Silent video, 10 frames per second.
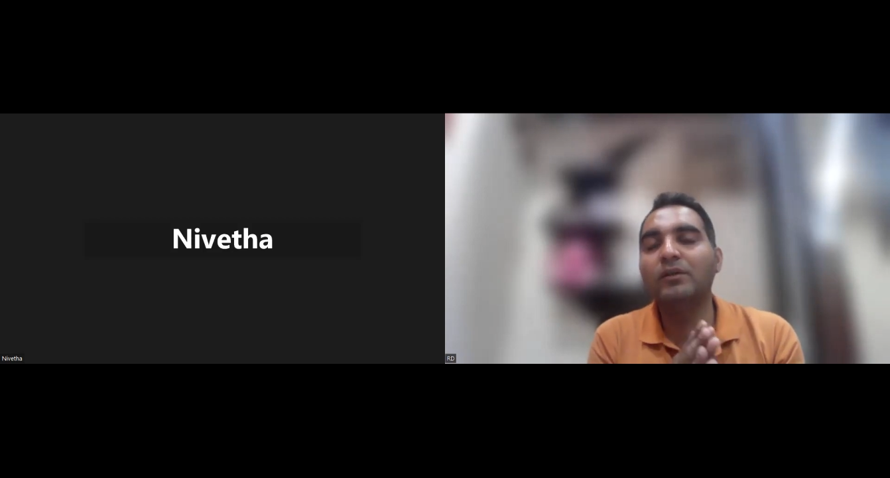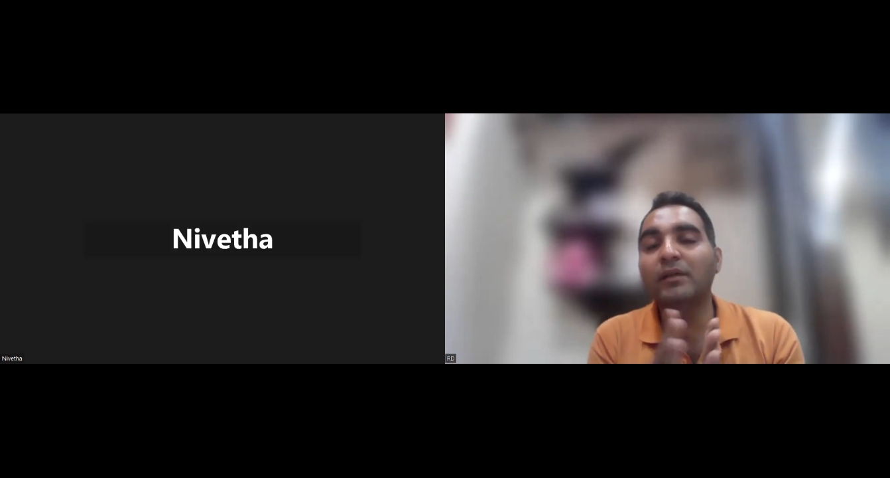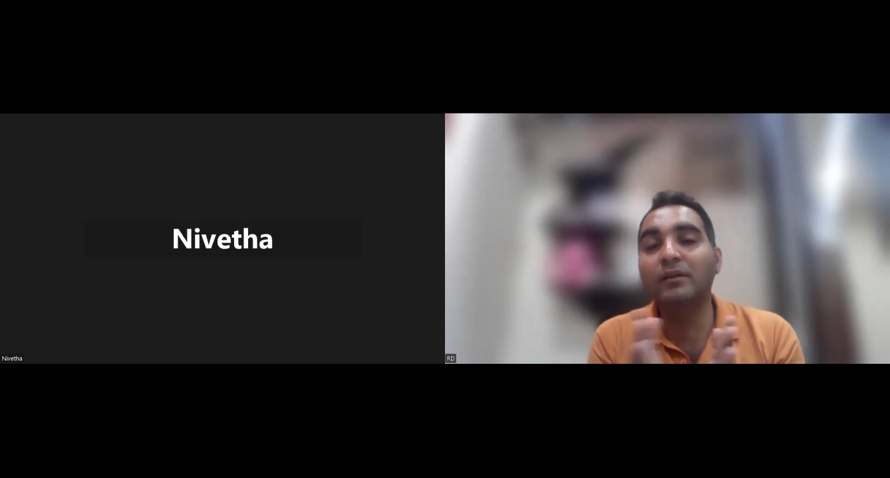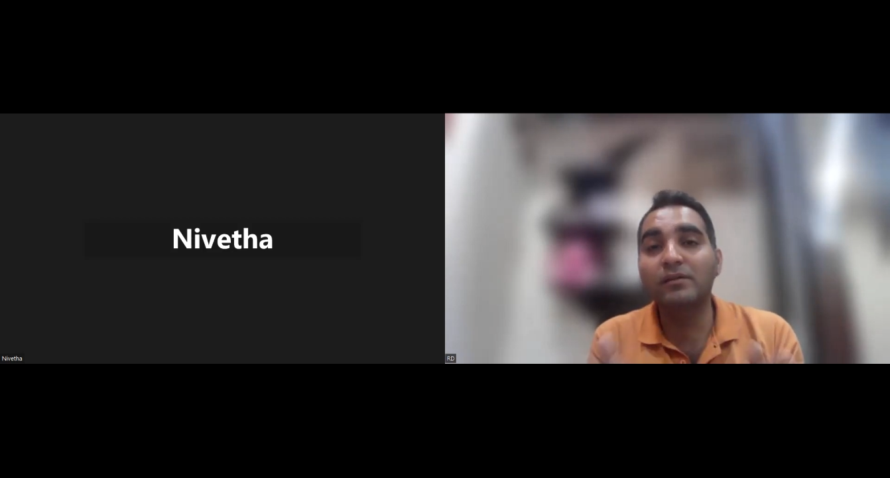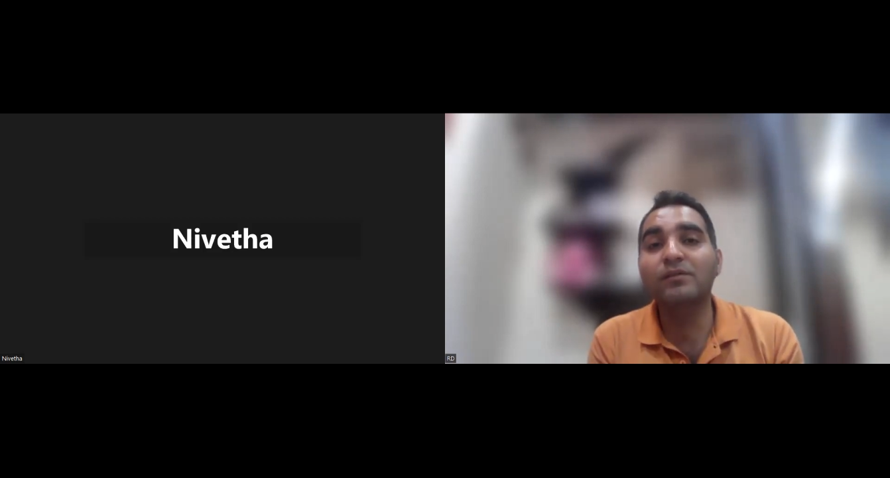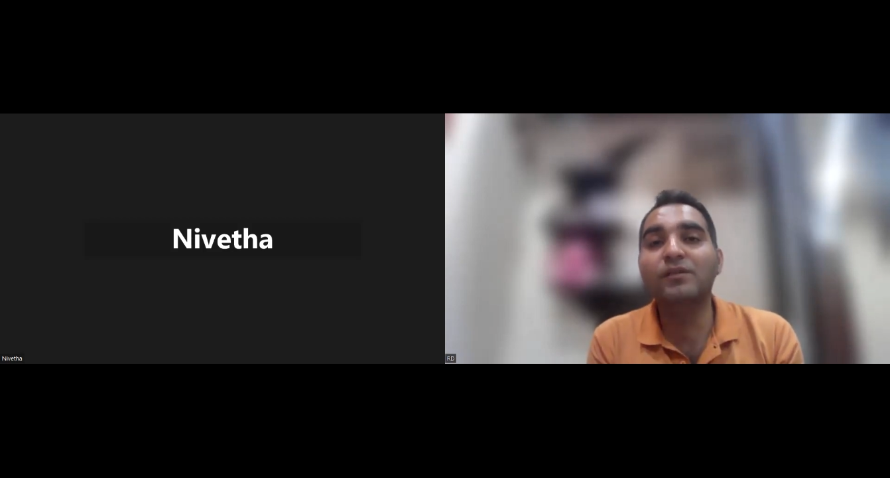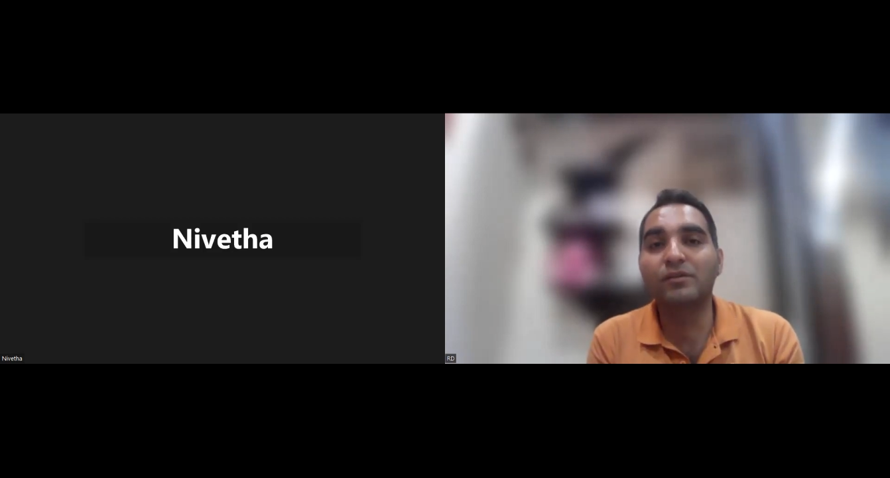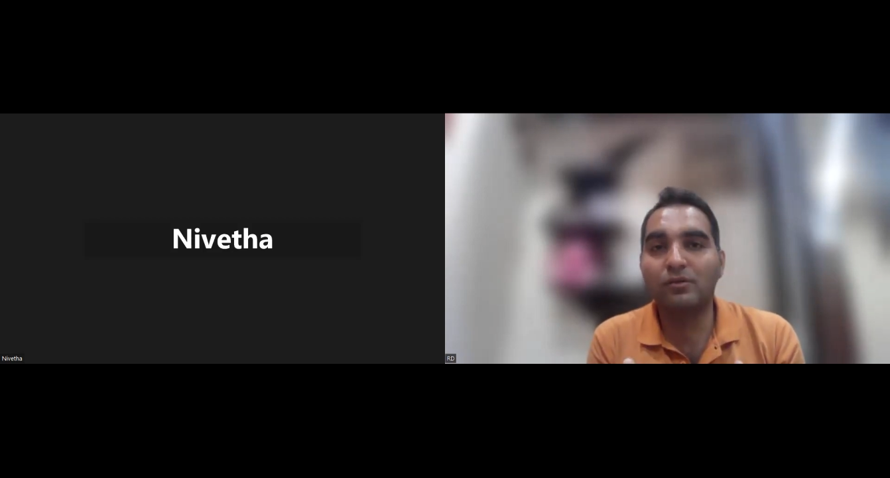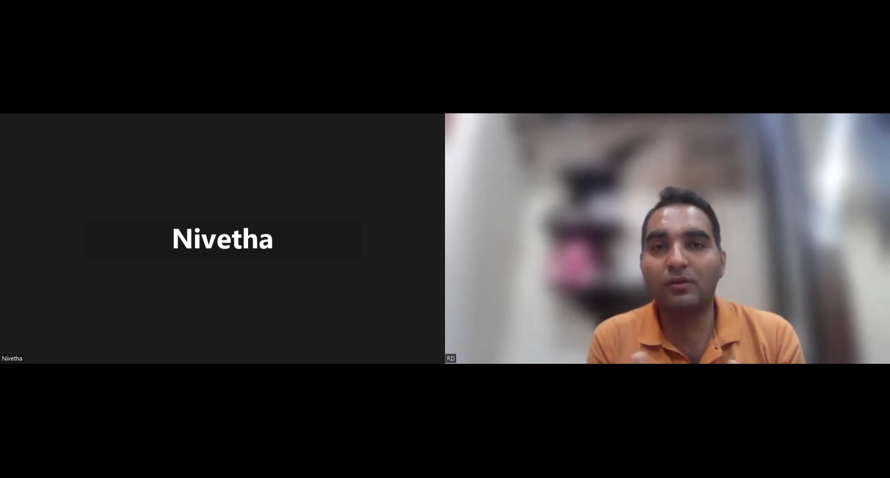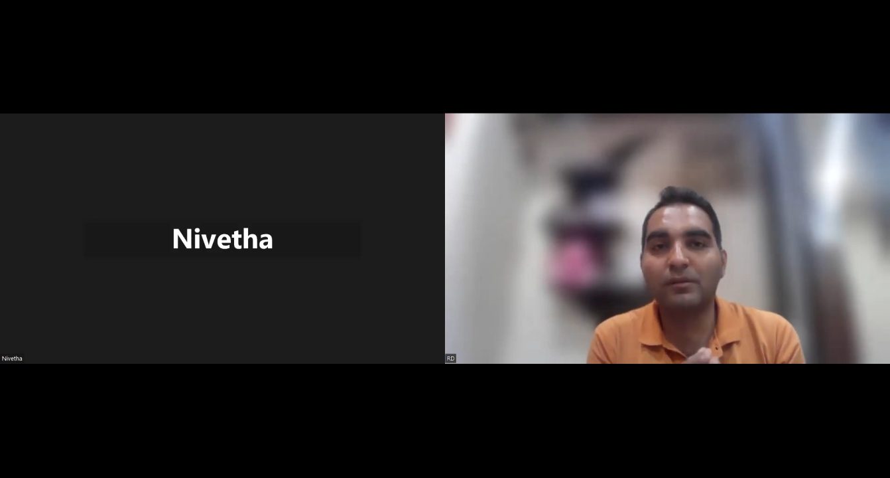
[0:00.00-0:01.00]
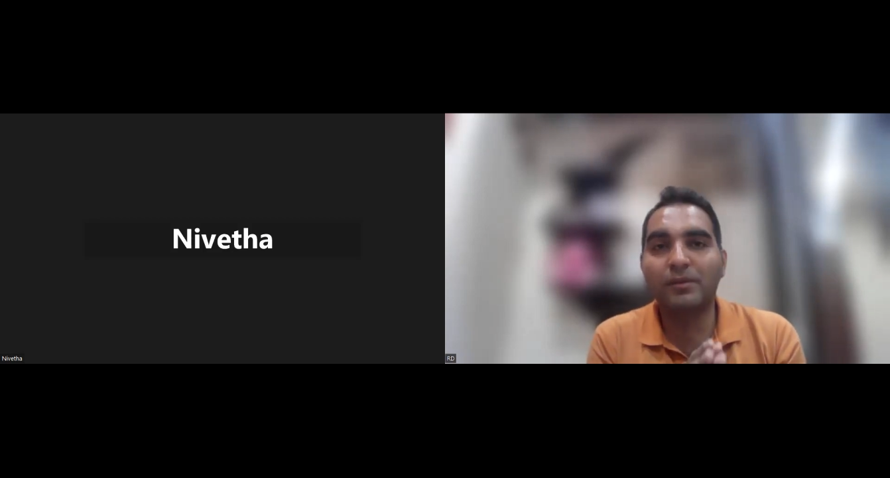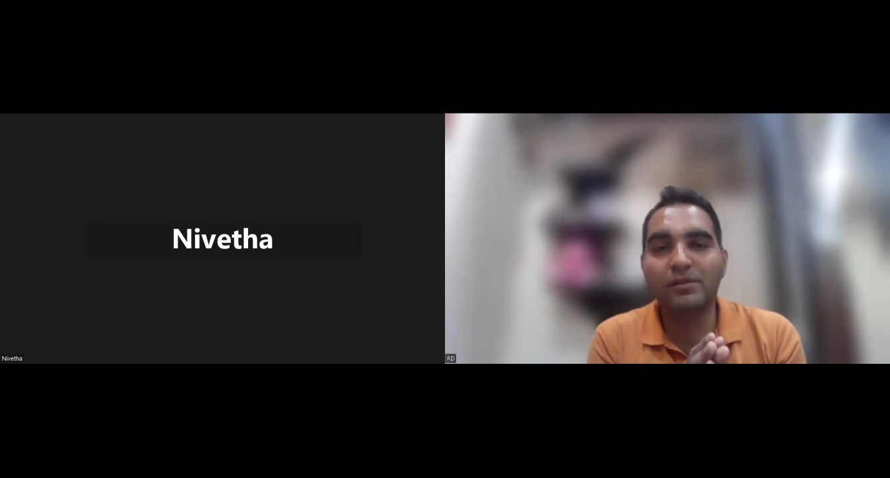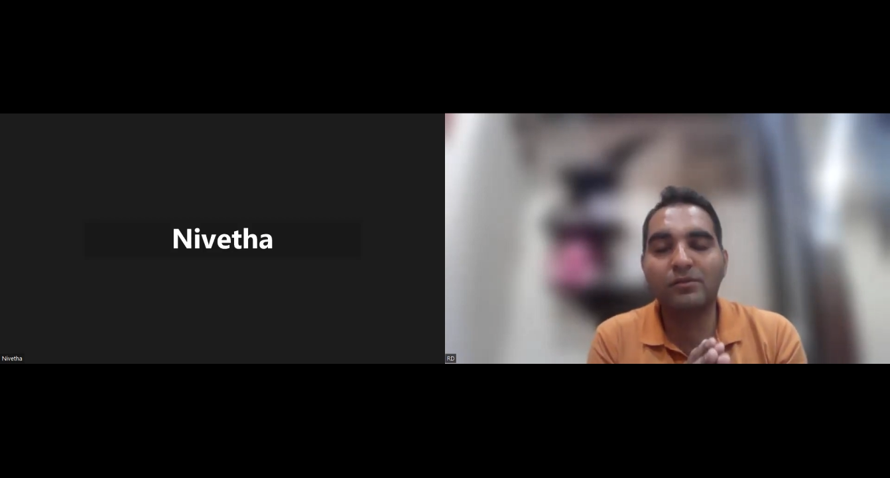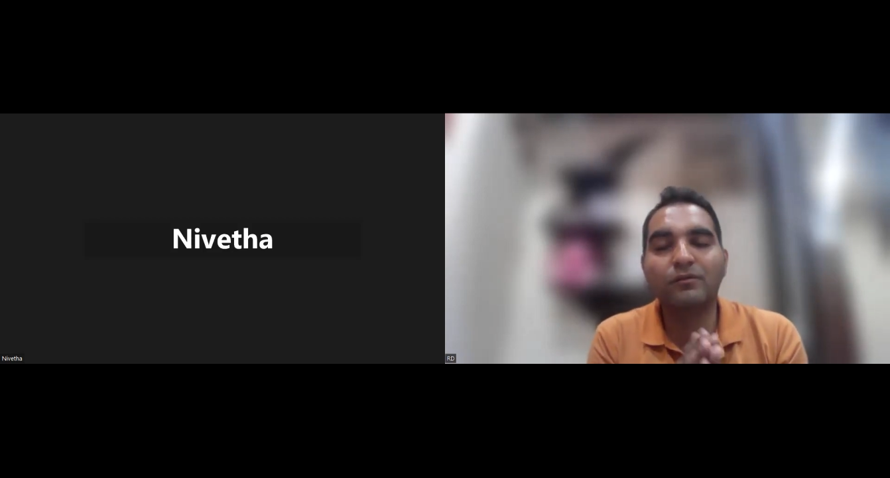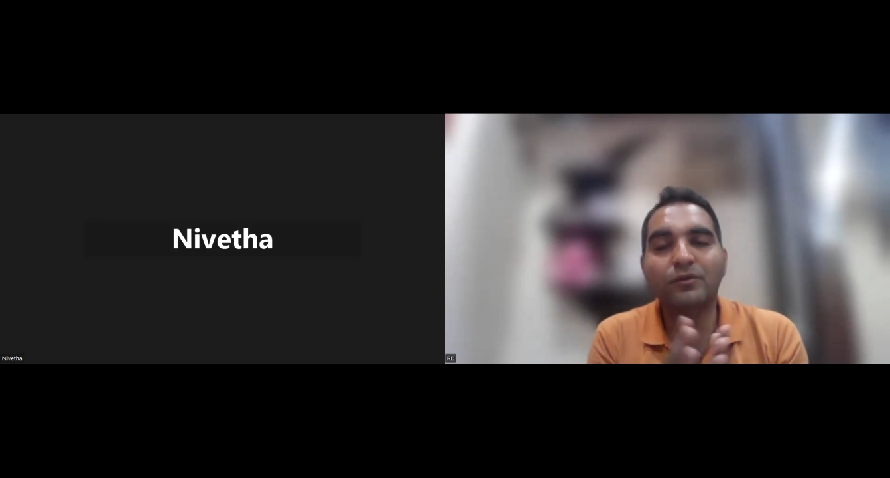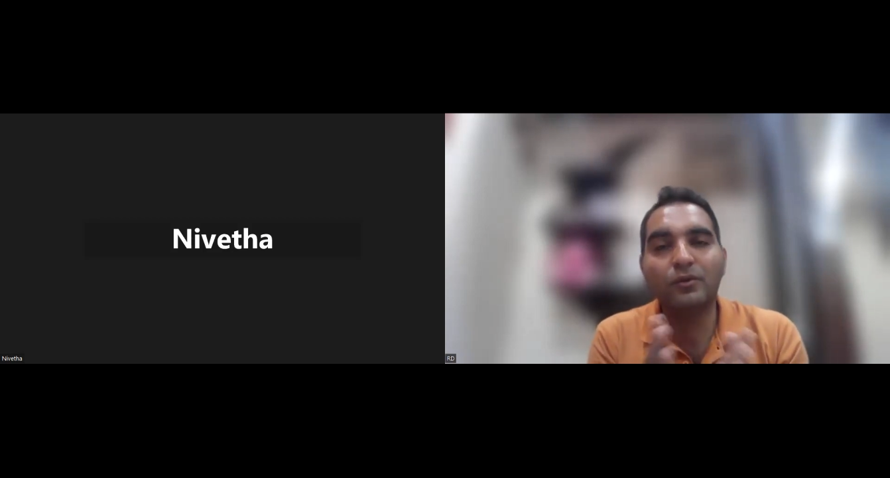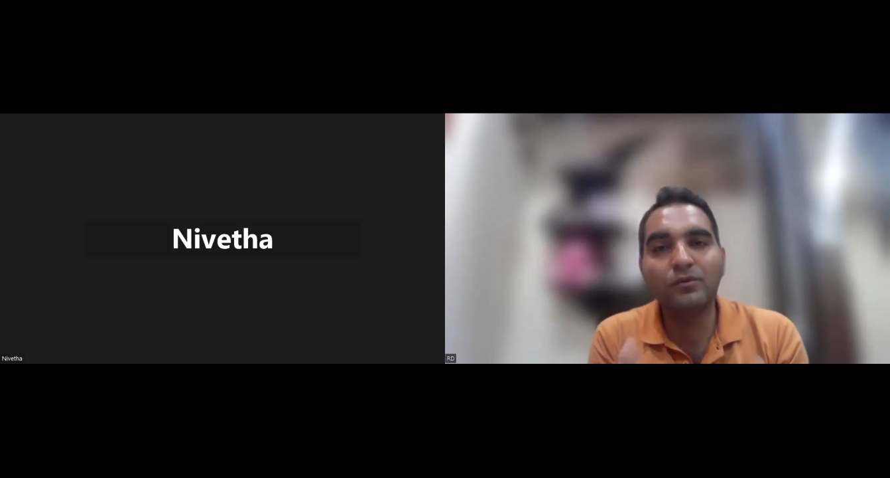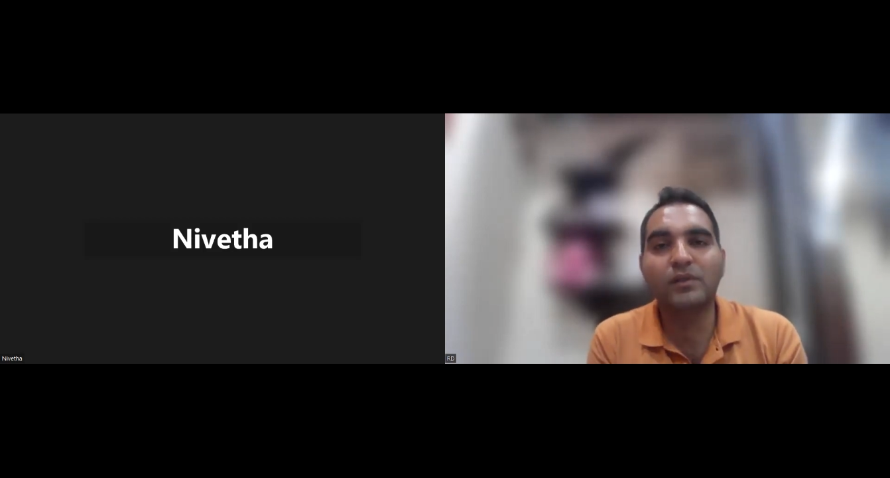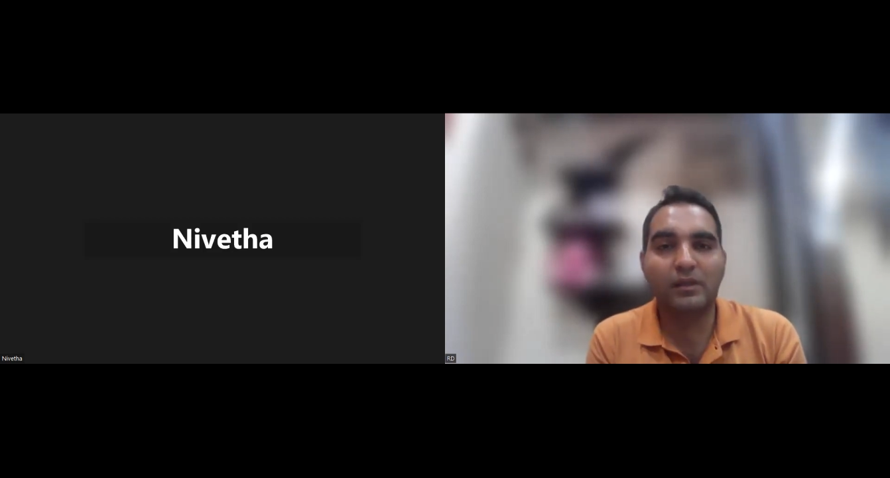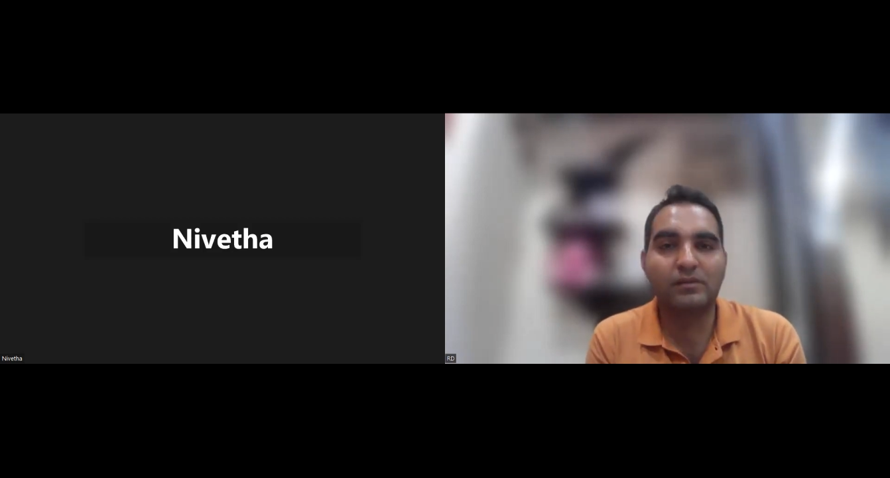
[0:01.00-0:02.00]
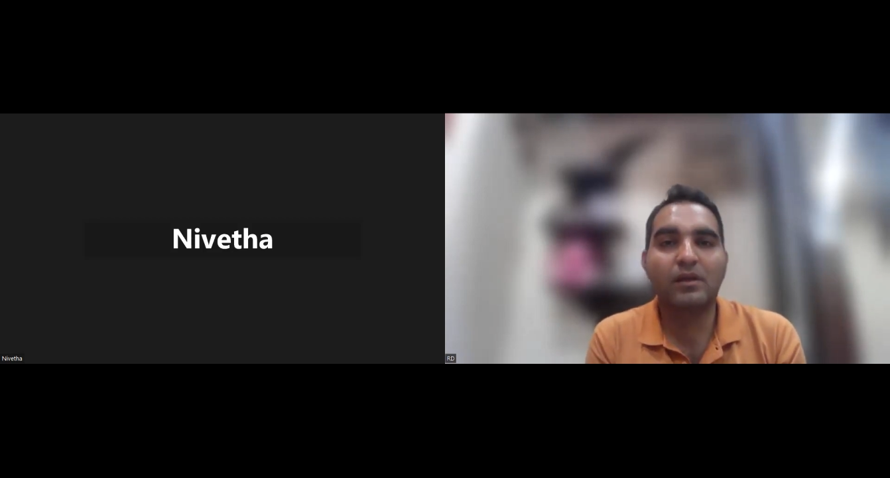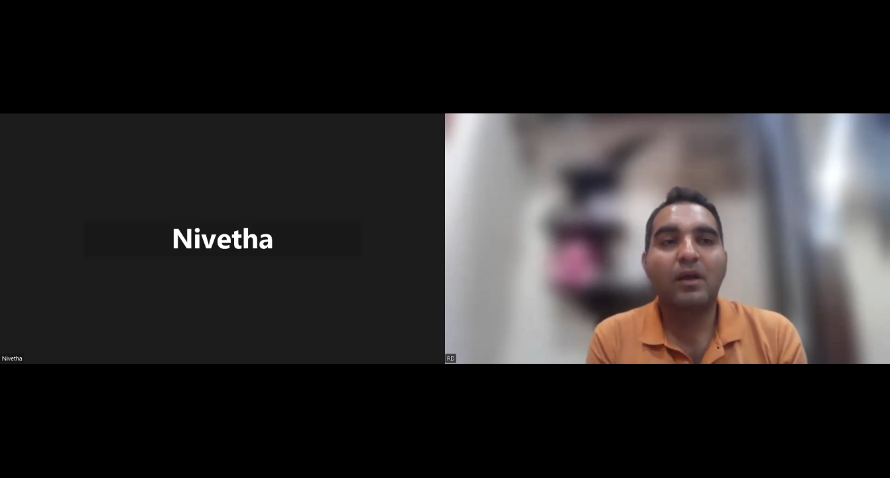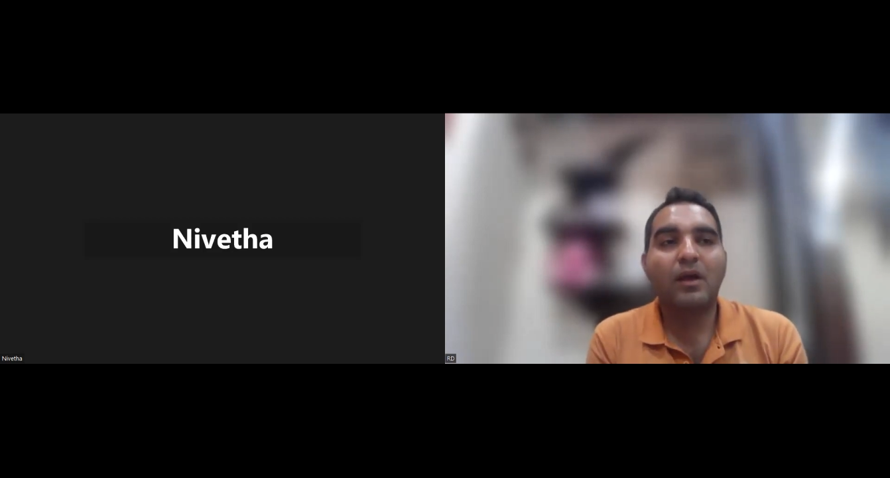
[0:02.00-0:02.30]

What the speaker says: take decisions on the basis of those things.